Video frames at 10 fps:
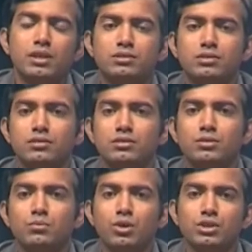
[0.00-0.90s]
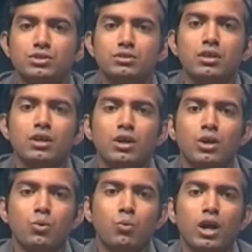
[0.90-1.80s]
wells and reservoirs.
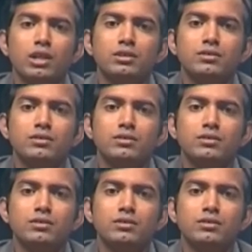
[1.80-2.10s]
While